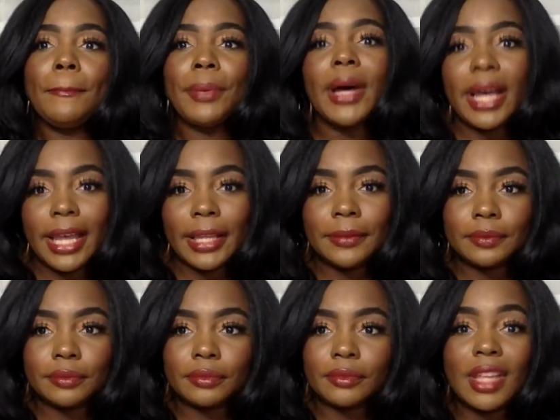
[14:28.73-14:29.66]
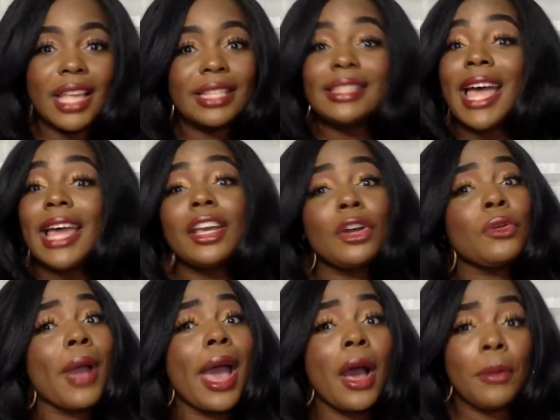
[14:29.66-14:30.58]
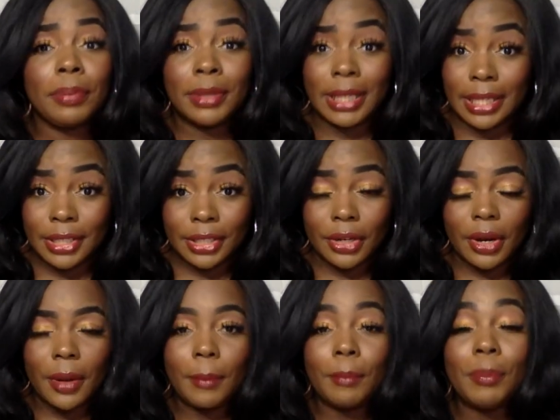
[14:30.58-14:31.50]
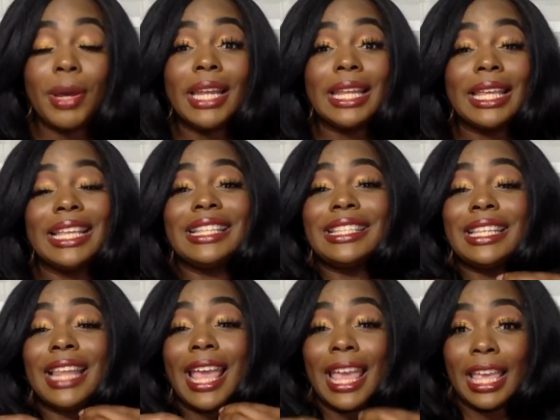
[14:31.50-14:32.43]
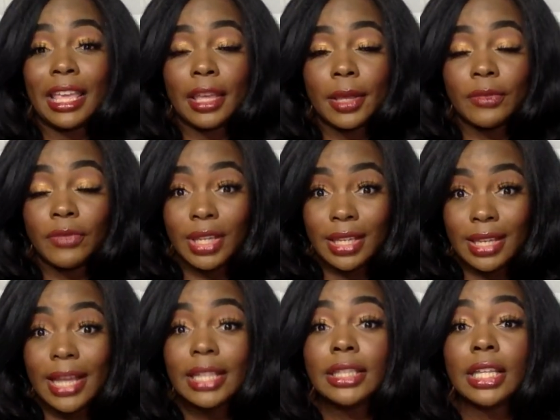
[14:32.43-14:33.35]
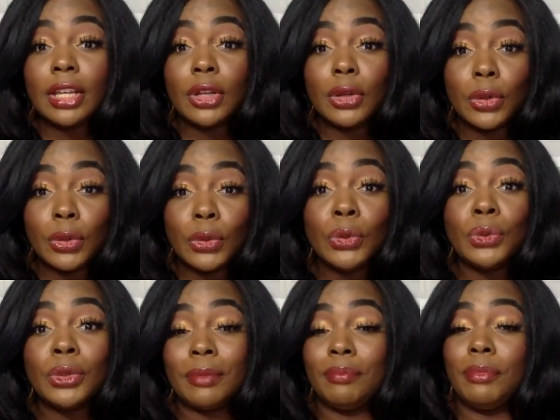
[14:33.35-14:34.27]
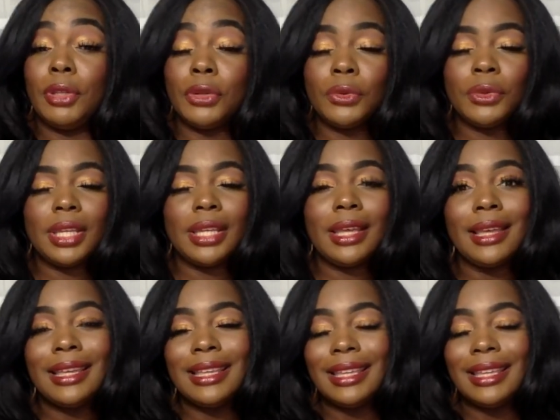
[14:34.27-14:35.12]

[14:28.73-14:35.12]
But it's not a crowd-pleaser. But is it a vanilla oud beauty?